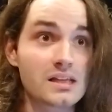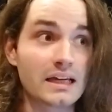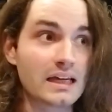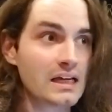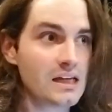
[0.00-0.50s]

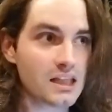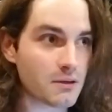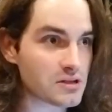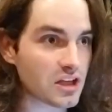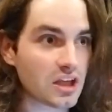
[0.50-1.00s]
Like, there
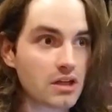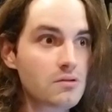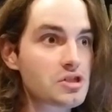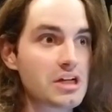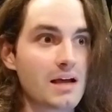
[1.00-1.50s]
was a
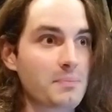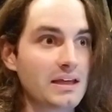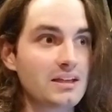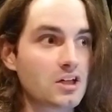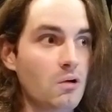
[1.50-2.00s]
huge dip
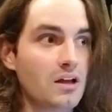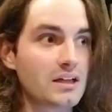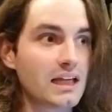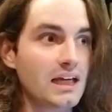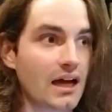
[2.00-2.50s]
in the
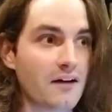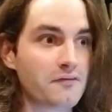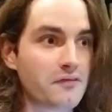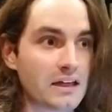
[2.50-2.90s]
quality of